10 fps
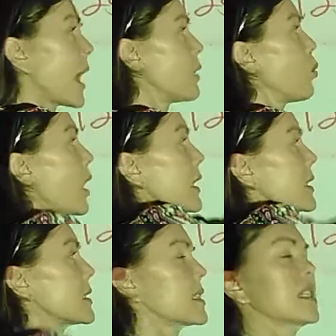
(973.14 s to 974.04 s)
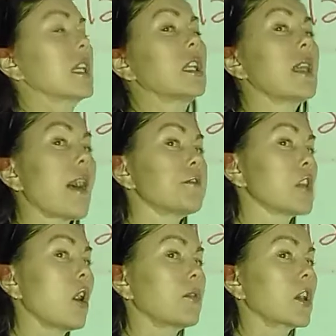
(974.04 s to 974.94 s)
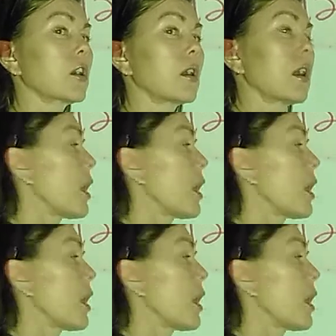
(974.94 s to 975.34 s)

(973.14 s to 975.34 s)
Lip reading: And what is still left over?